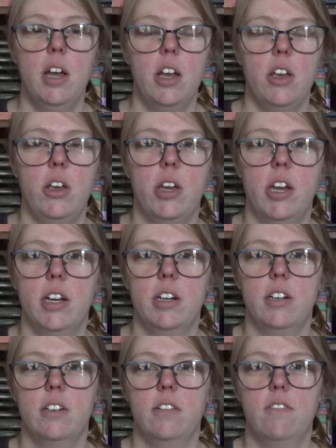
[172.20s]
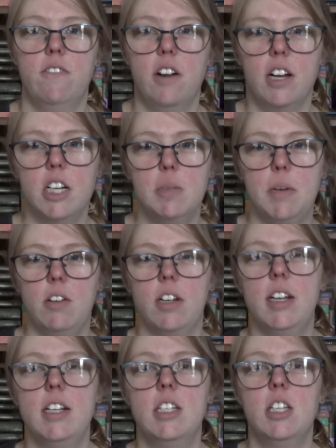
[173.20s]
You can find me on
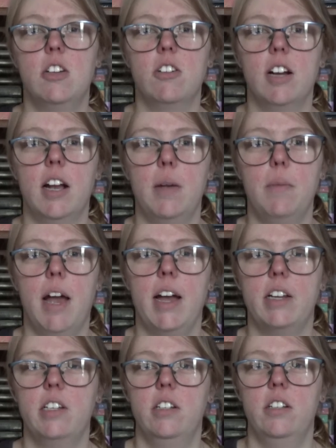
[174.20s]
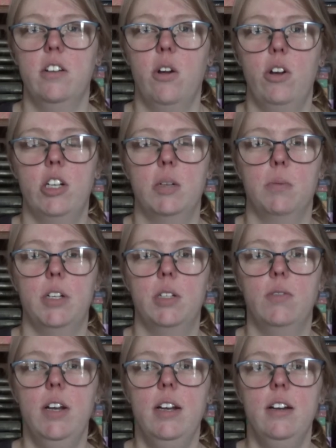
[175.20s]
Instagram at Ocean
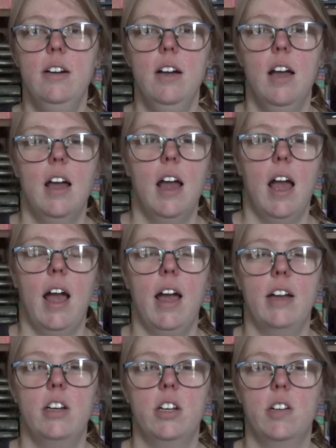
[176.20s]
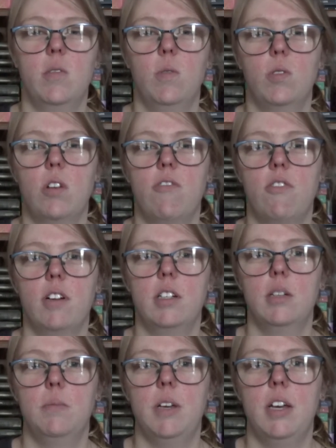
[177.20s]
Breeze Reader and you can also
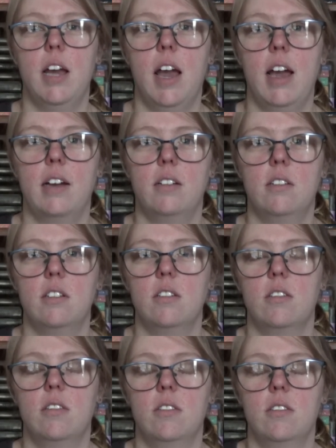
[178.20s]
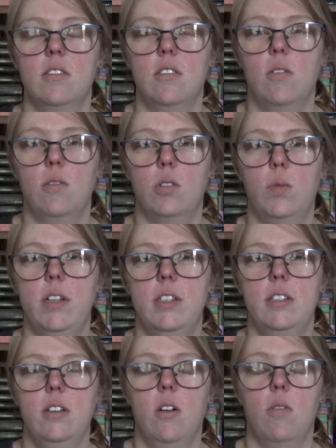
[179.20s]
find me at on, twin,
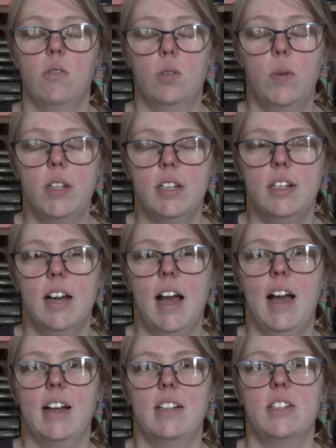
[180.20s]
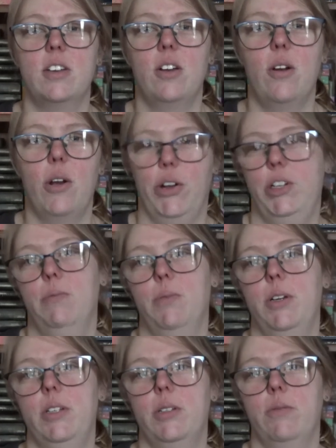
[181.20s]
on Twitter at Ocean
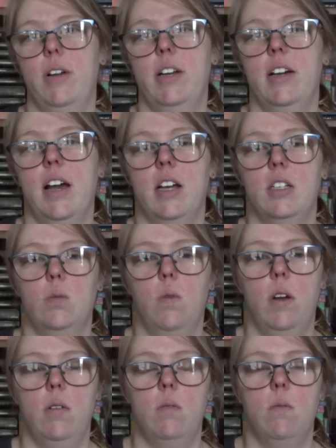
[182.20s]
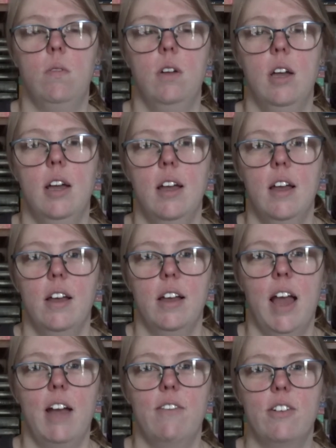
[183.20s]
Breeze Reader as well. Have a